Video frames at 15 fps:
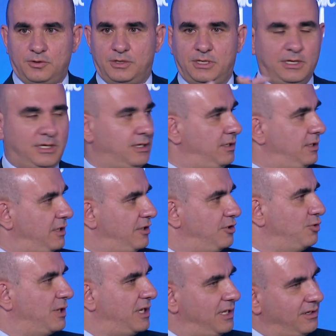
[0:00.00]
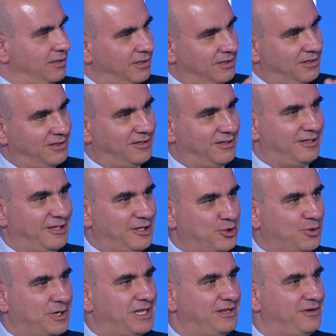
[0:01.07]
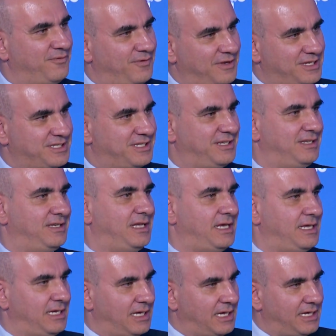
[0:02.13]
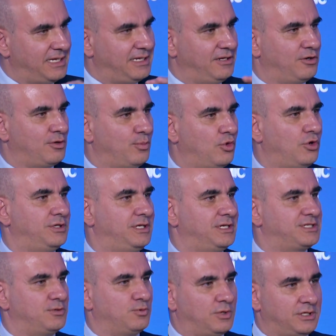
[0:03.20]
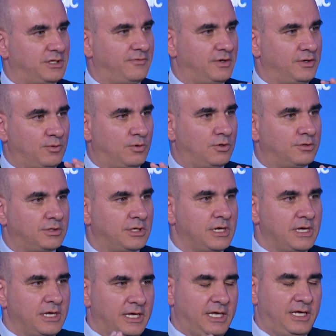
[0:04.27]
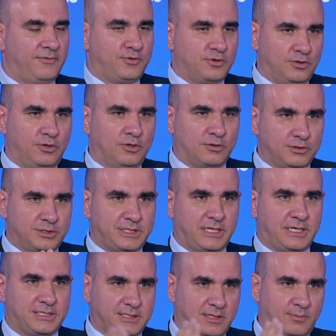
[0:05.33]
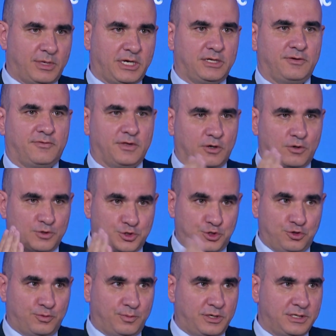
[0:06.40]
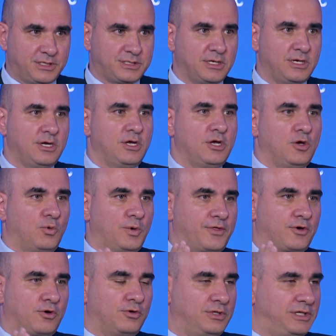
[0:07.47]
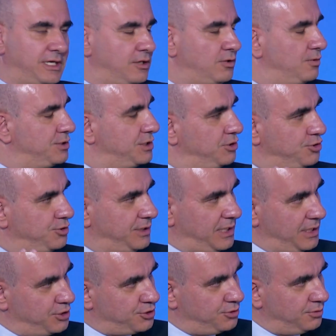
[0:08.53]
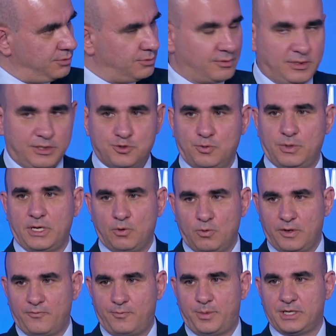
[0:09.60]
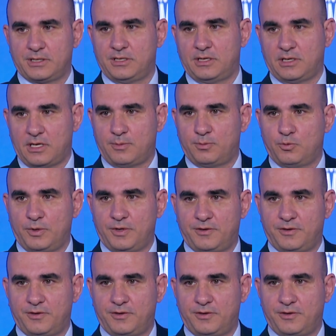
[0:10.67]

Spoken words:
Okay, you can invest in AI, in robotics, and whatever you want. If you don't change the mind of the consumers with continuous education, that's why we have partnered up with